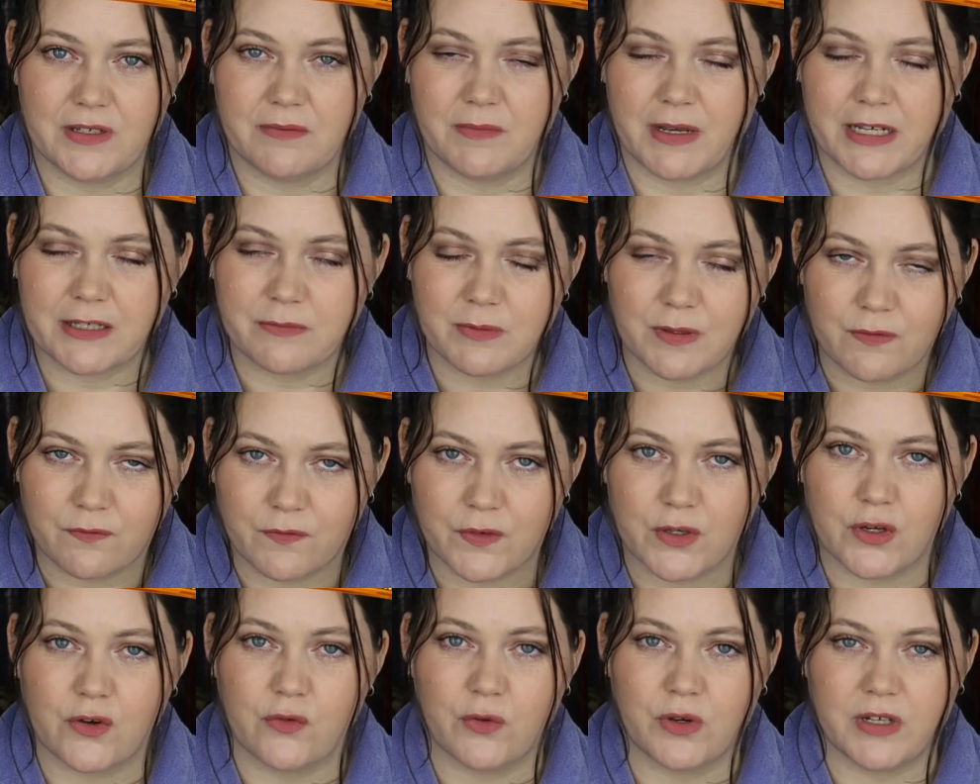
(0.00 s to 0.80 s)
It makes me
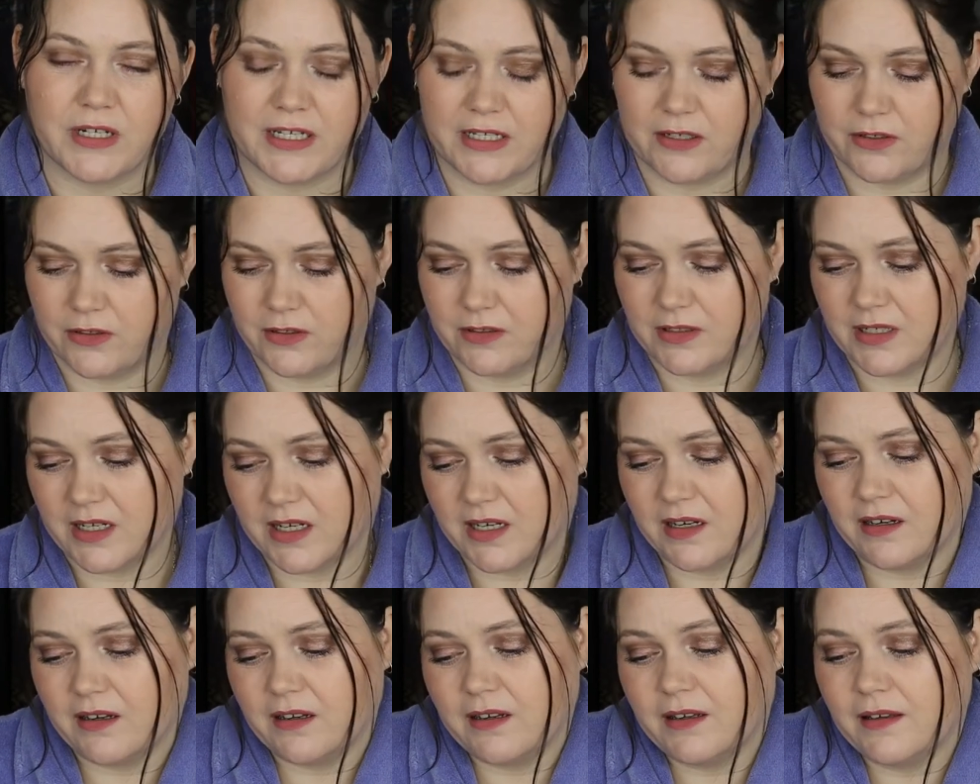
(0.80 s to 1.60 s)
feel really good.
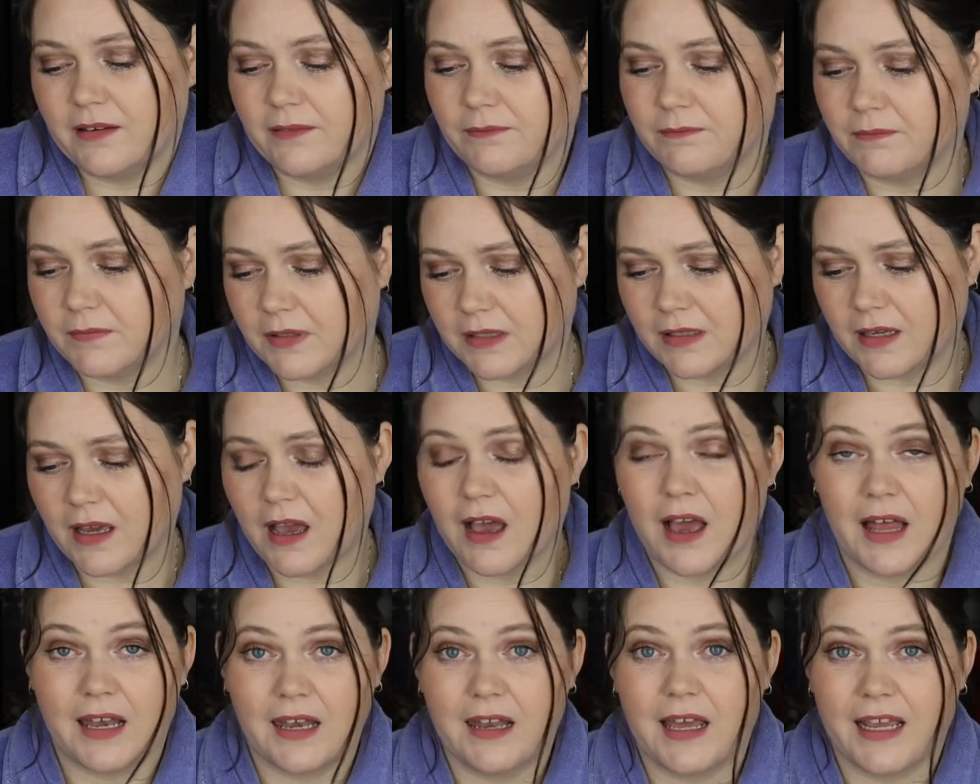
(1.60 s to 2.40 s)
And
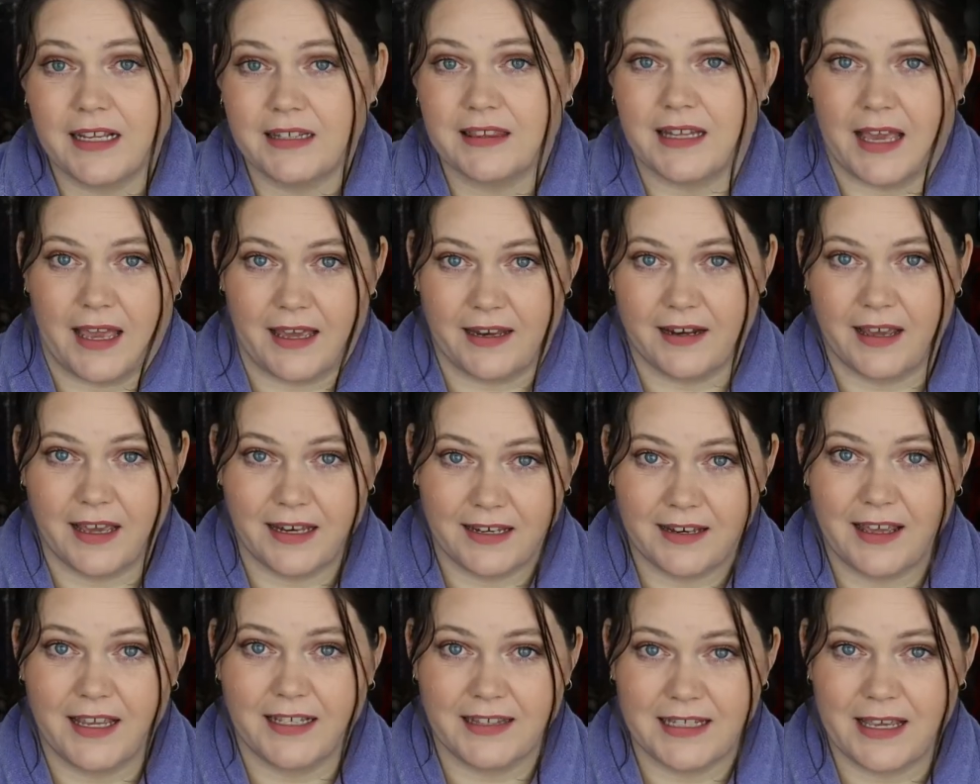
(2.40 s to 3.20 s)
I like that. I
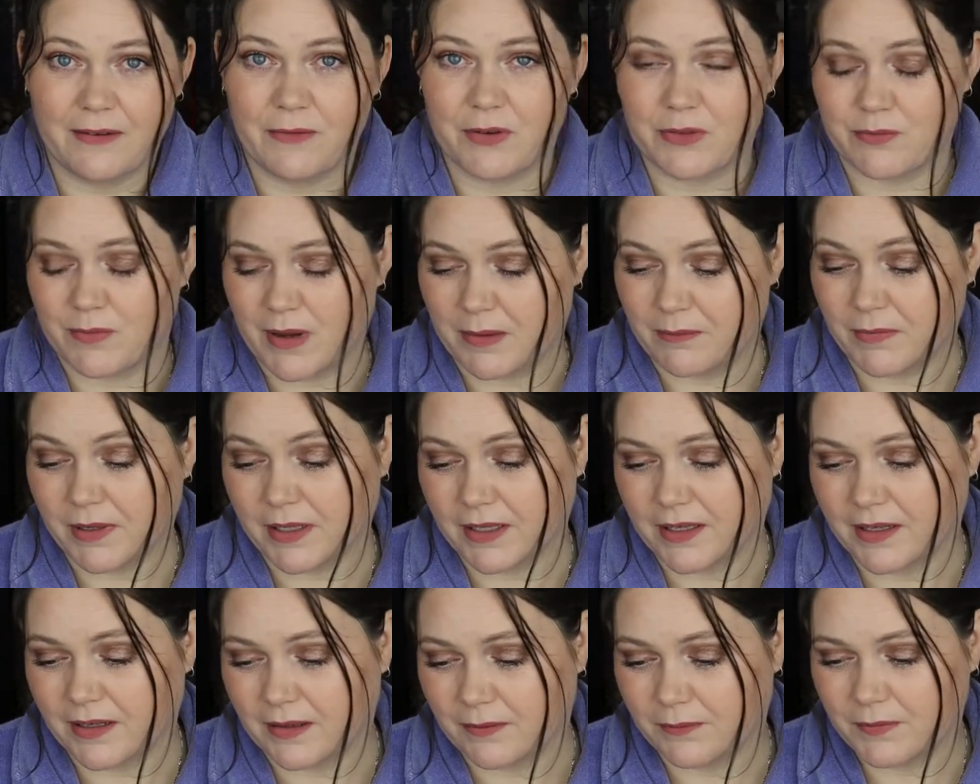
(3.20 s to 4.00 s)
like that with my
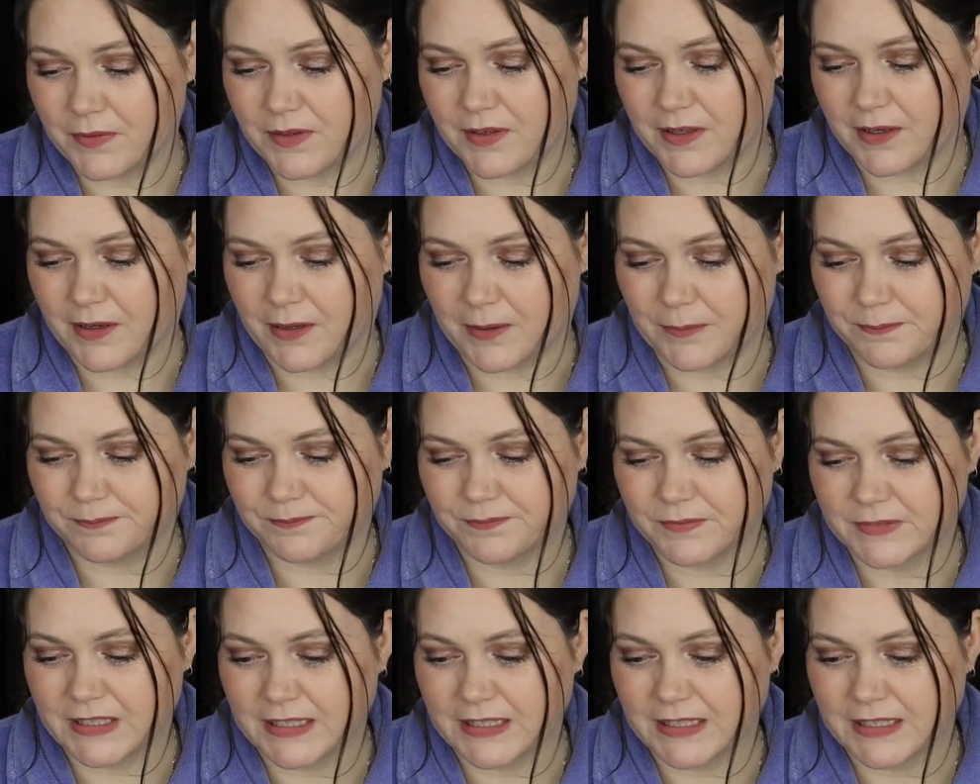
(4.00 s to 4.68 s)
makeup. So